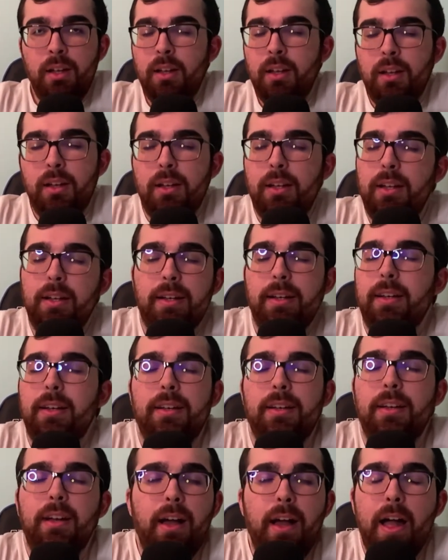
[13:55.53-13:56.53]

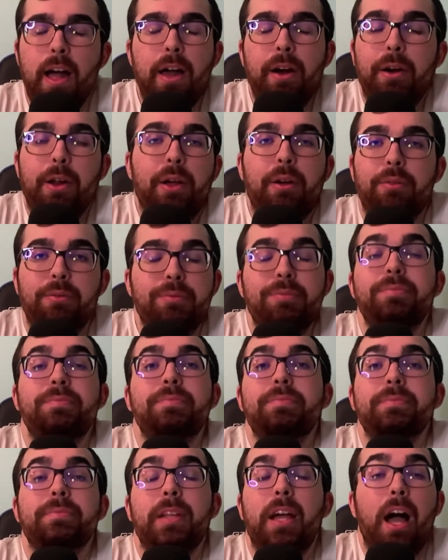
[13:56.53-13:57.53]
I don't know.
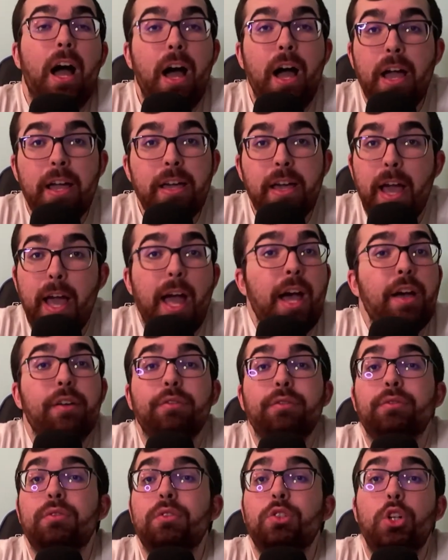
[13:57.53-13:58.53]
I
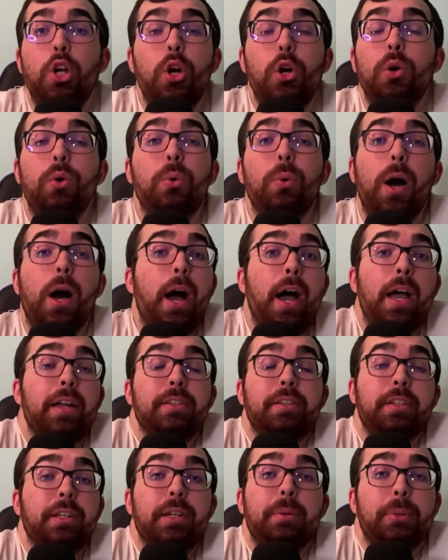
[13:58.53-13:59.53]
have no
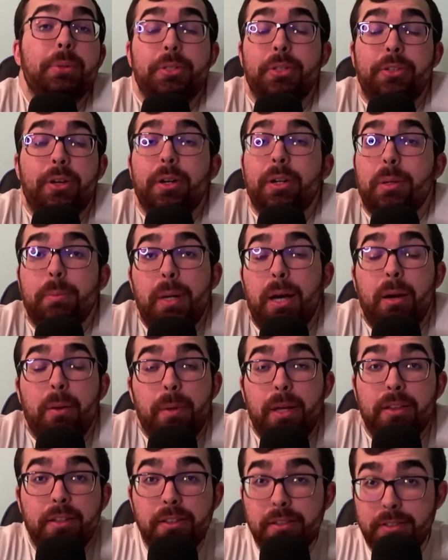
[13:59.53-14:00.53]
idea what to talk
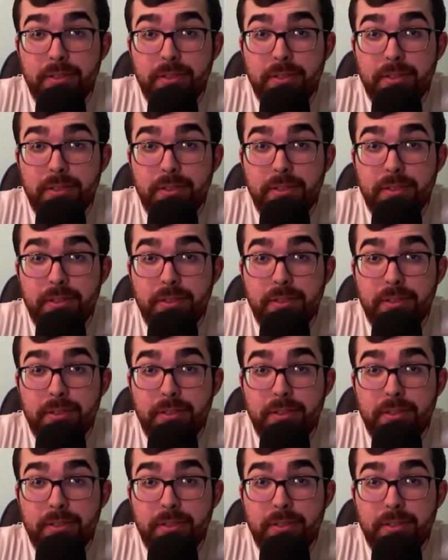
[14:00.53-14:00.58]
about this.